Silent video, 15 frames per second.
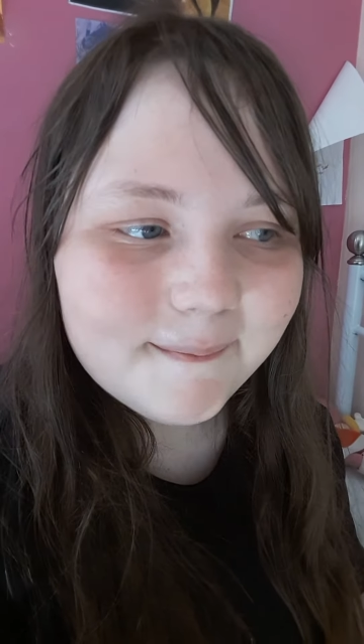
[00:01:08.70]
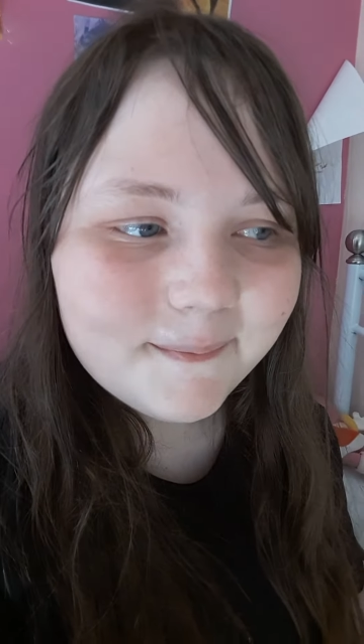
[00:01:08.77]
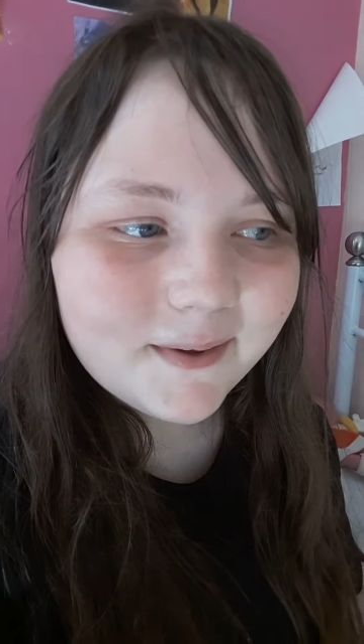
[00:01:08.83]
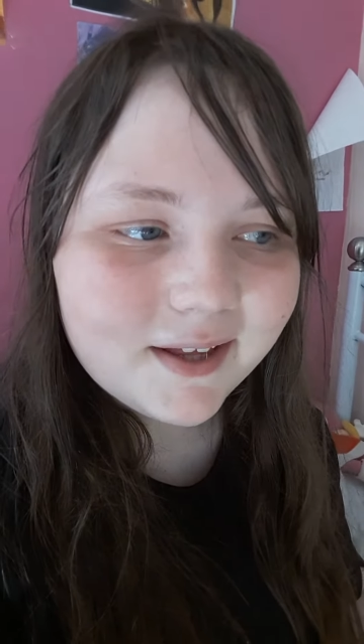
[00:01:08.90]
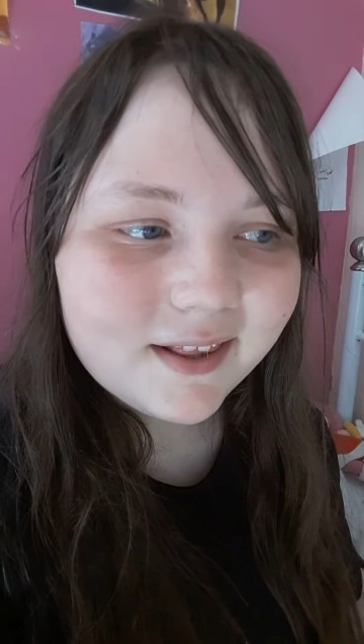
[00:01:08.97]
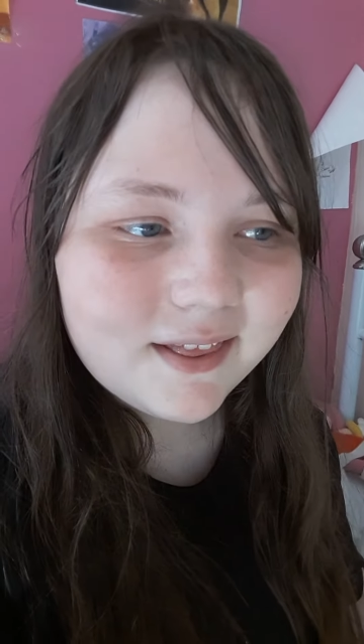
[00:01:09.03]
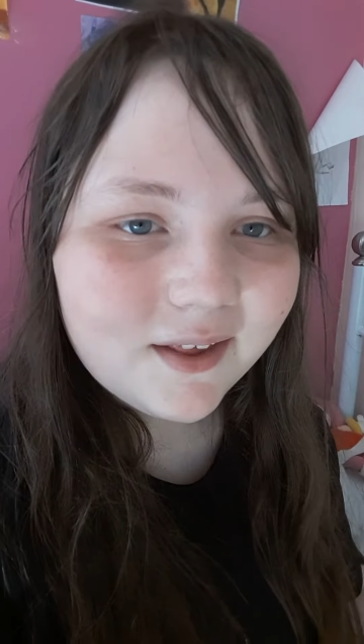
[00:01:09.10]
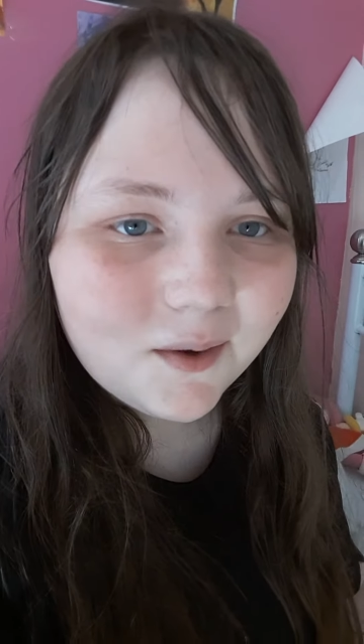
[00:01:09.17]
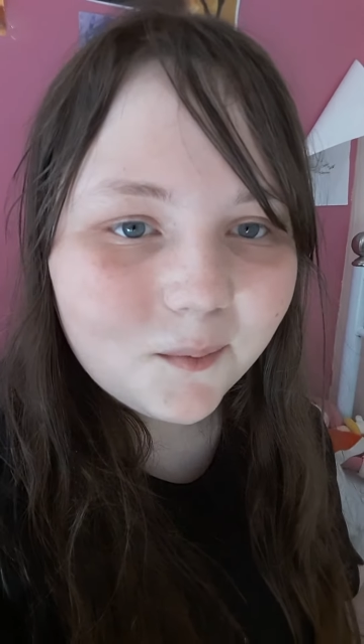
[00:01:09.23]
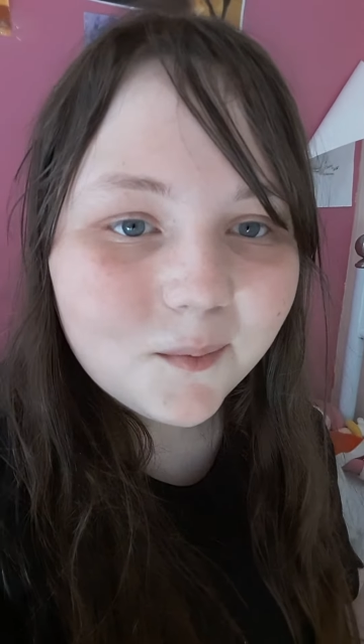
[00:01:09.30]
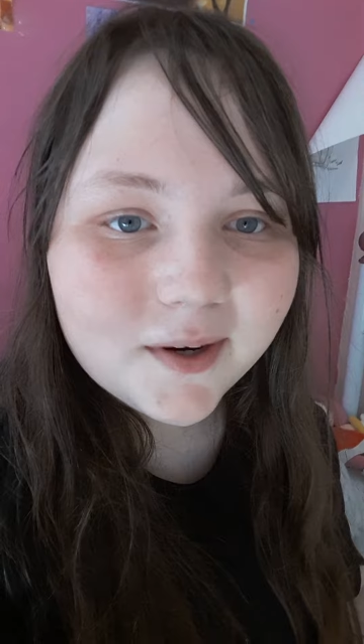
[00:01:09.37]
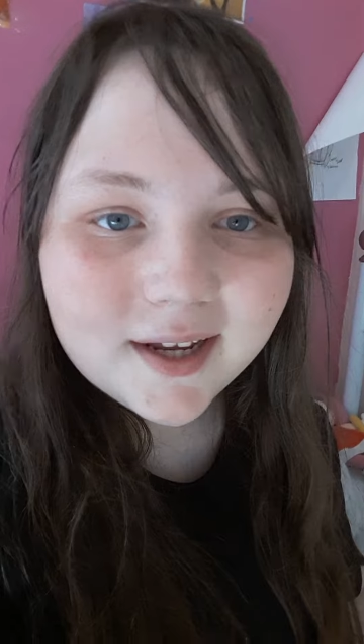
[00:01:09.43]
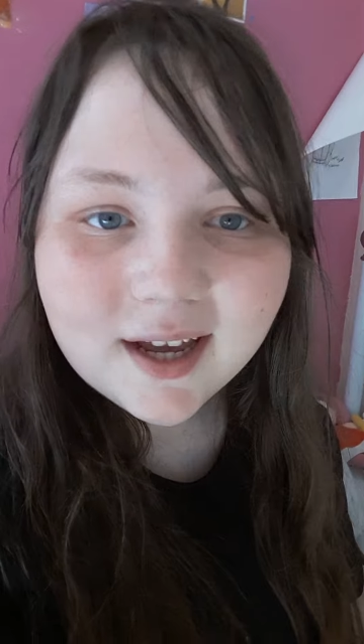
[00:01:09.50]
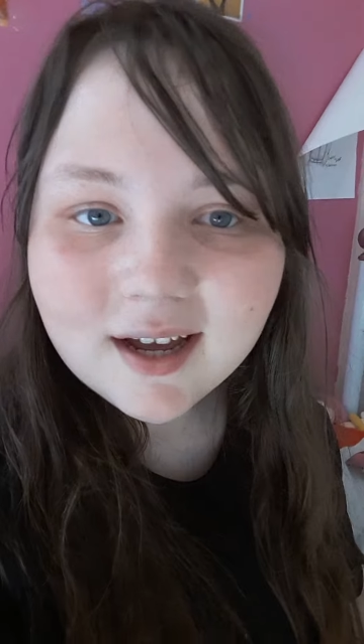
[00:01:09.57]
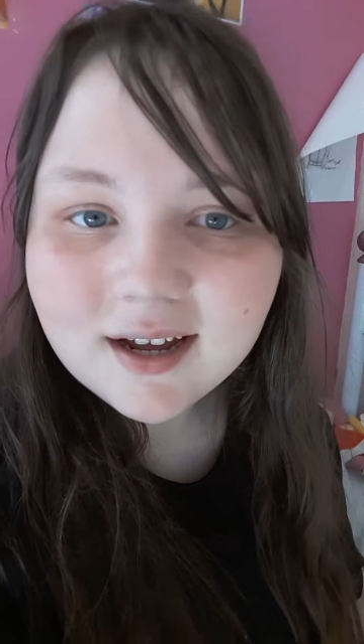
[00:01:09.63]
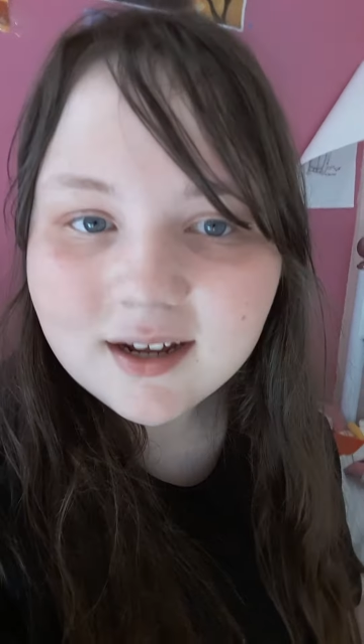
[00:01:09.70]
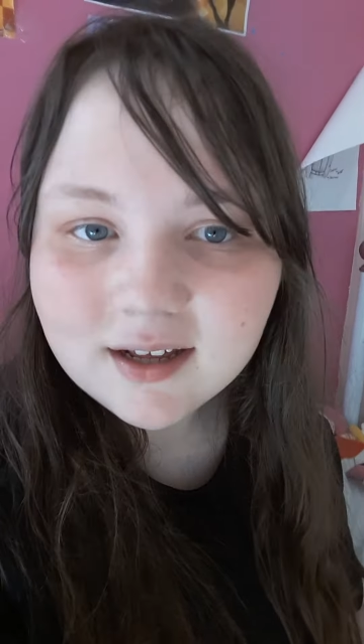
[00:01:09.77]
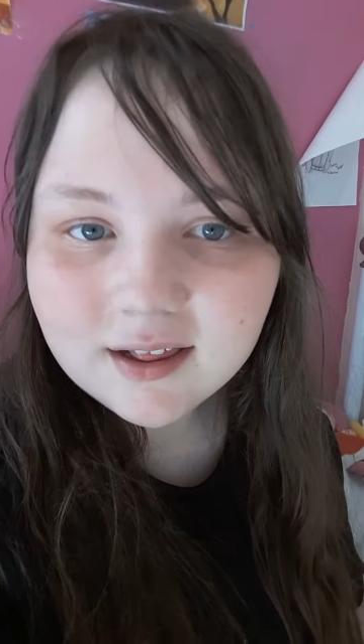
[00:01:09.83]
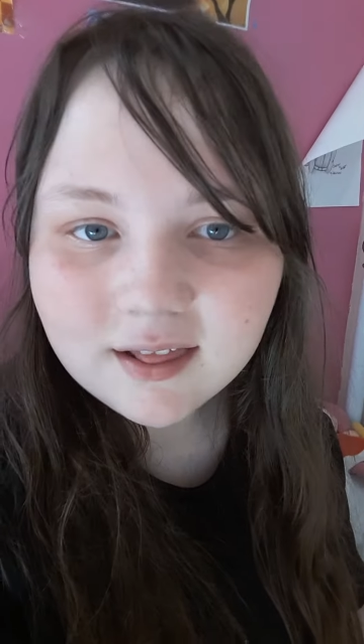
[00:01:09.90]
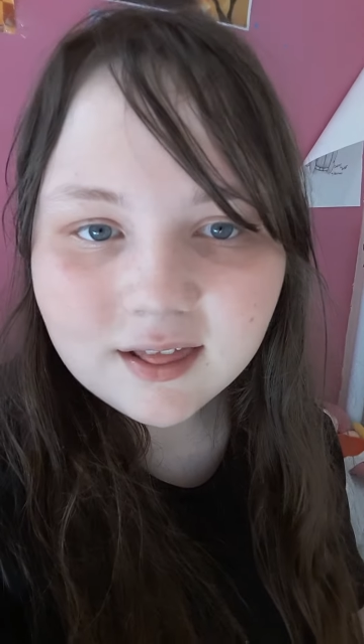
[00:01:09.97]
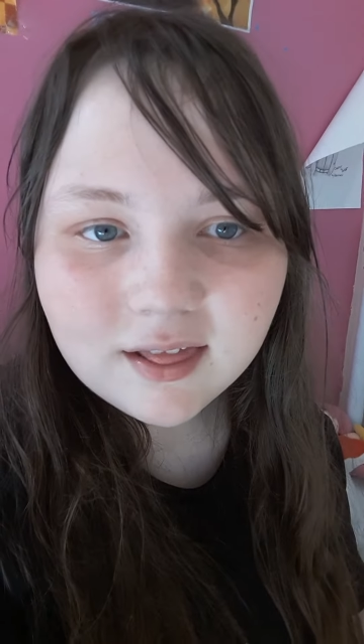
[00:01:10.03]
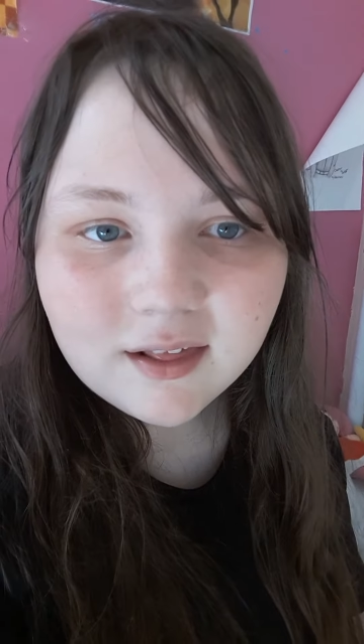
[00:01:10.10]
but don't worry
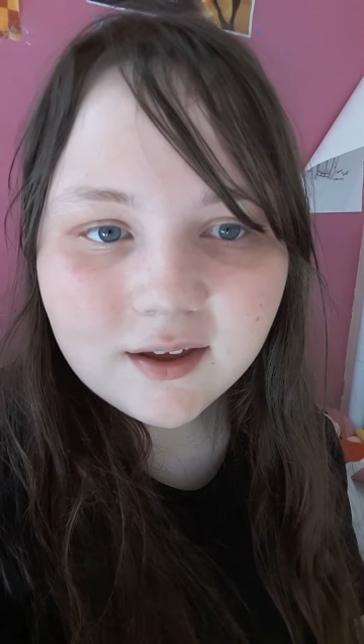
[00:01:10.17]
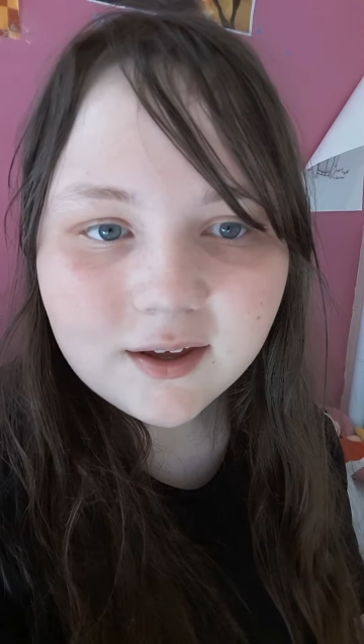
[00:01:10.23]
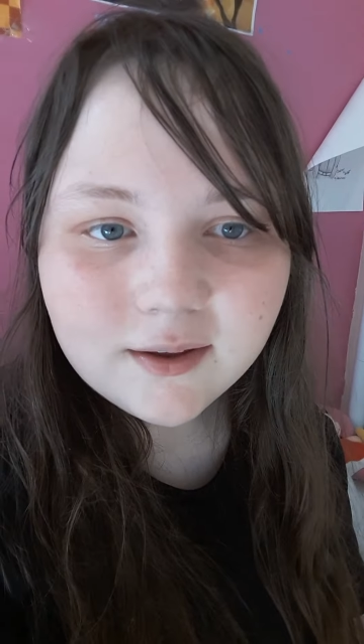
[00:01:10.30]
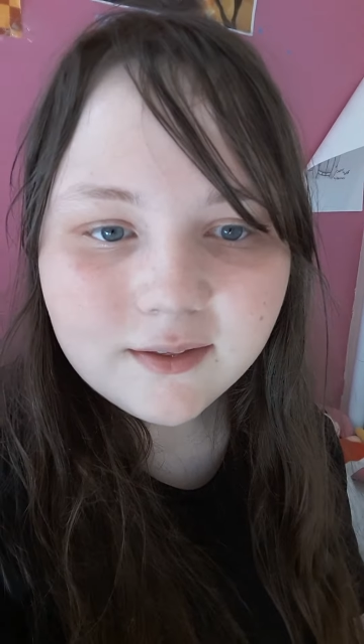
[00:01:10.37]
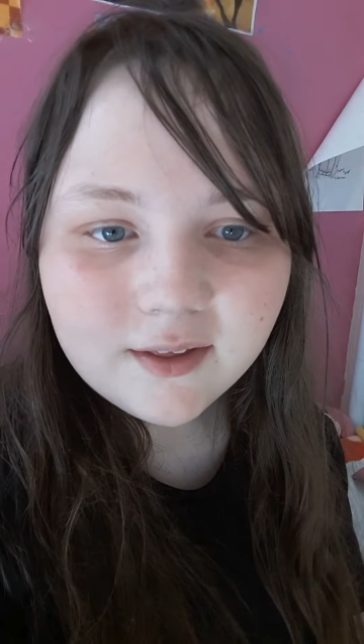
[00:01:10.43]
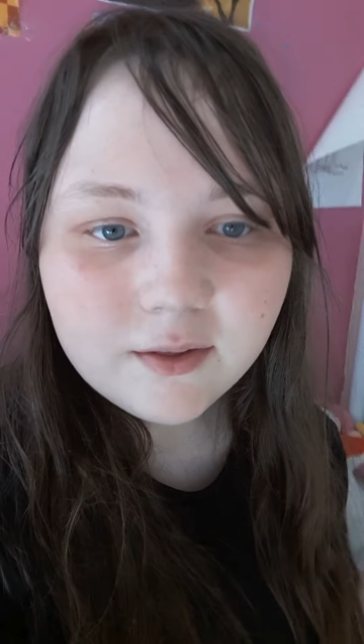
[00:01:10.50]
guys uh,